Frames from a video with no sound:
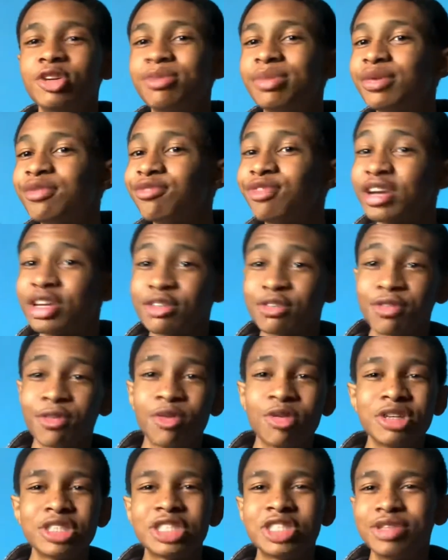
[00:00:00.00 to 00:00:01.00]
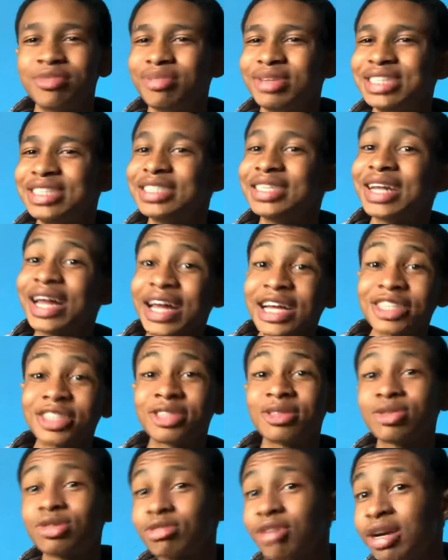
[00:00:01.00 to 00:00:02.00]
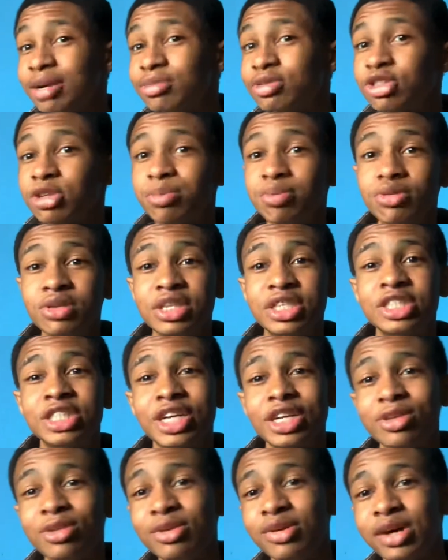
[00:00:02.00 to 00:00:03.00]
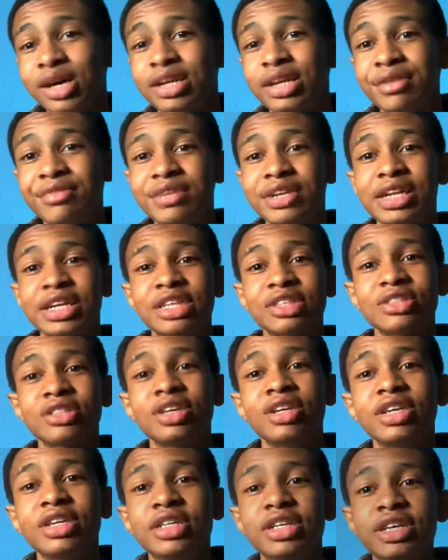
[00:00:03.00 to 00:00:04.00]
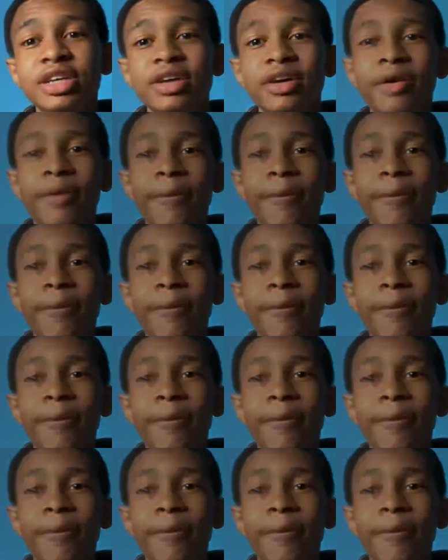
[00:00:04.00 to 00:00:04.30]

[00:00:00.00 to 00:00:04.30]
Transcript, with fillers: But thanks for watching, please like, subscribe, support the channel, and nevertheless, yeah,